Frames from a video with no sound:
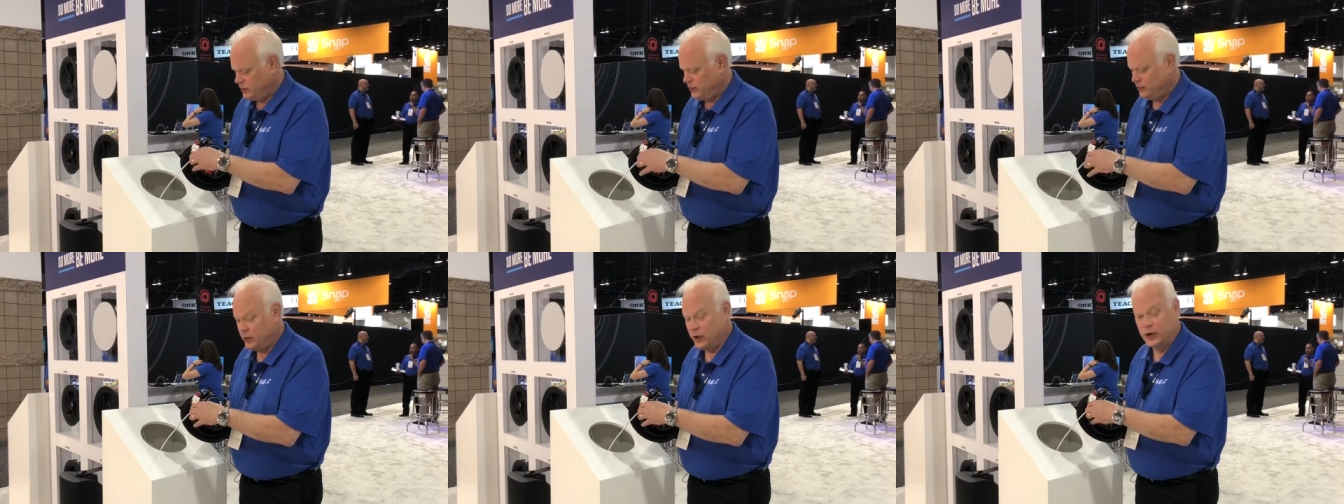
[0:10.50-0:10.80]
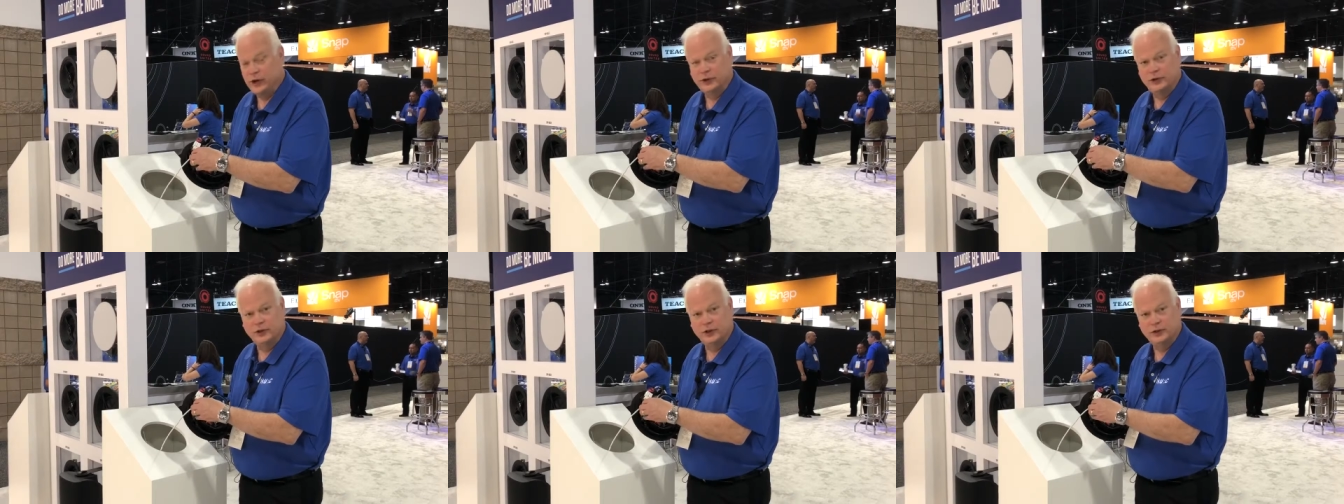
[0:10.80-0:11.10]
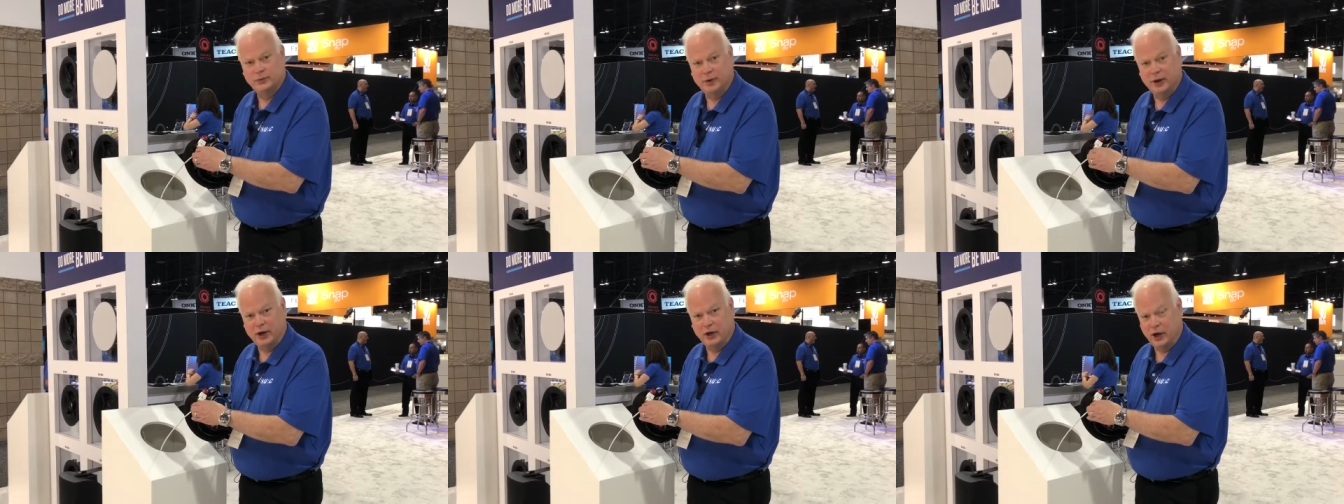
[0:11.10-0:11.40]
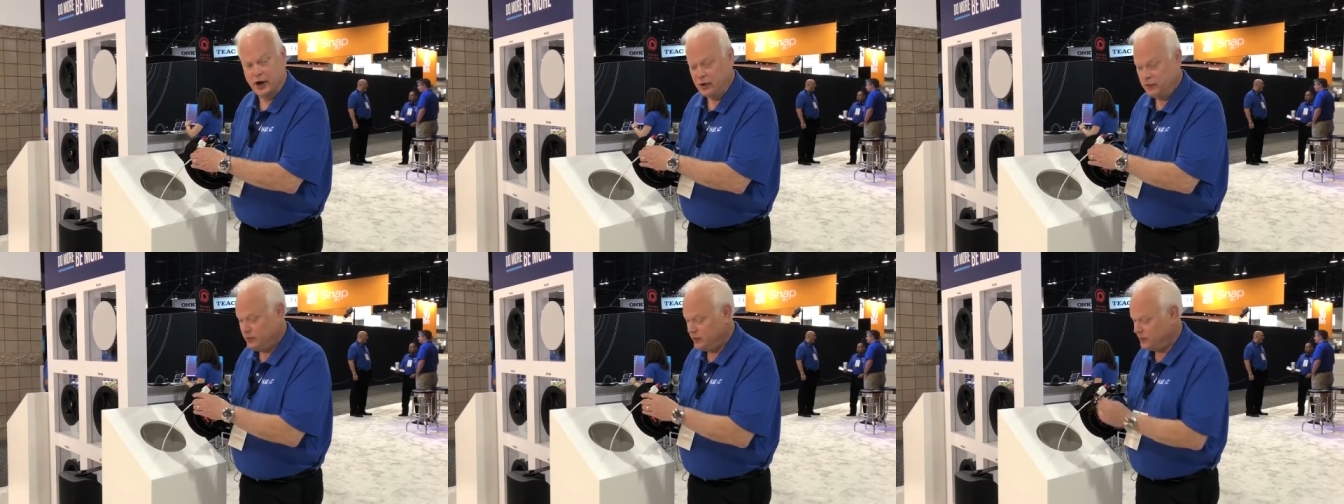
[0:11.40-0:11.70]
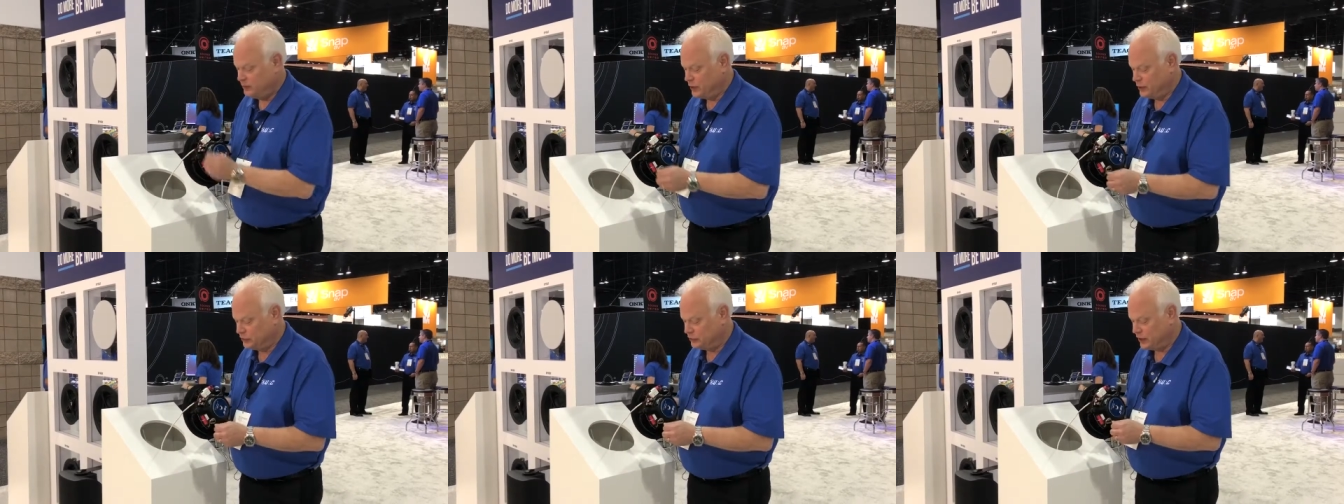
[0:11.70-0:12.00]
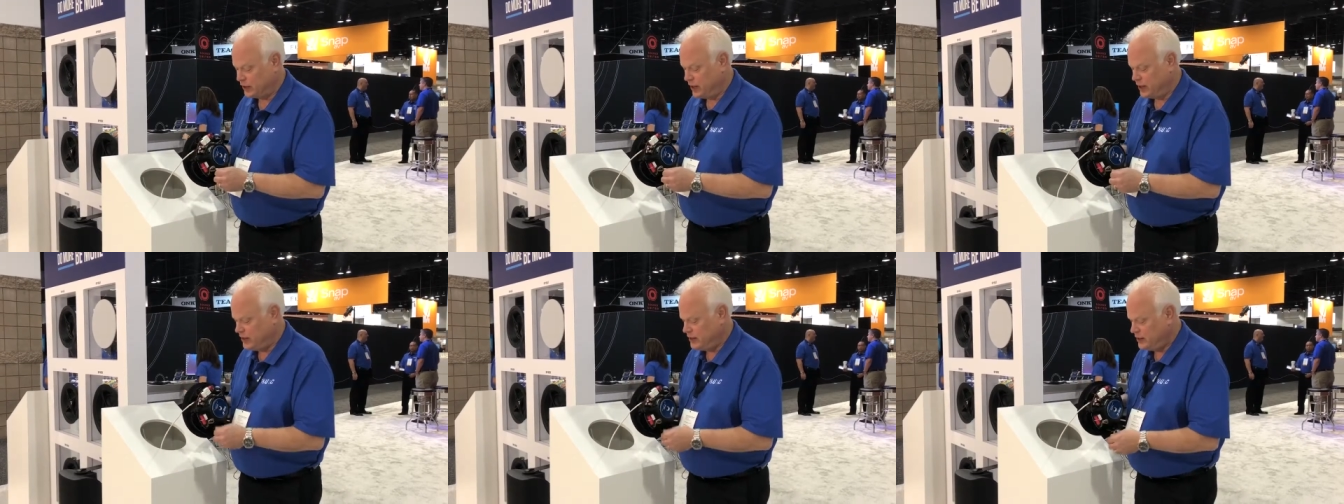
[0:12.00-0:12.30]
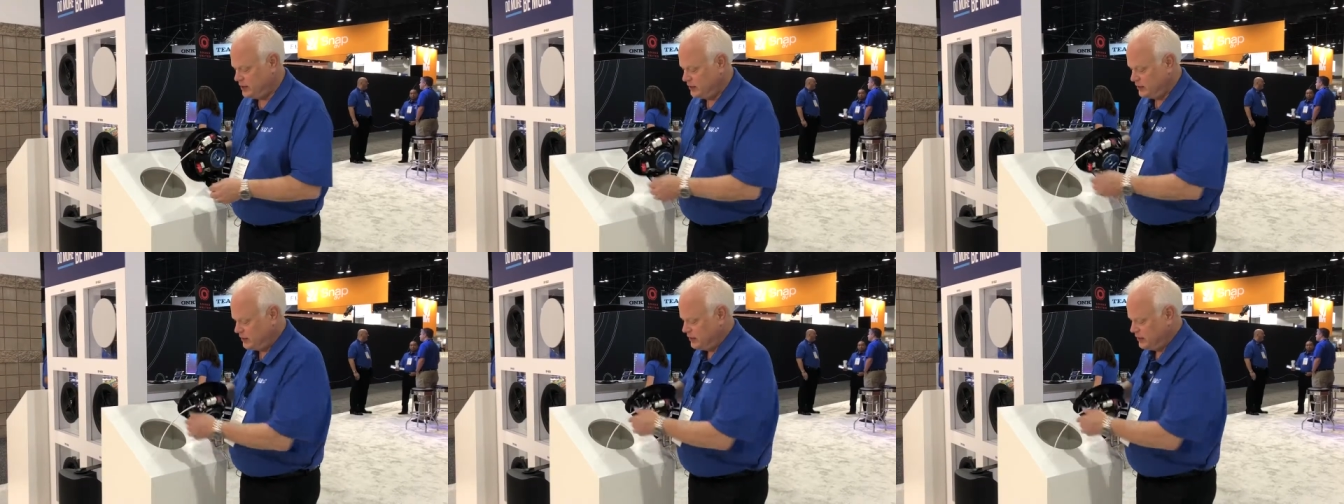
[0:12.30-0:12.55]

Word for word: put it into the speaker, push it in,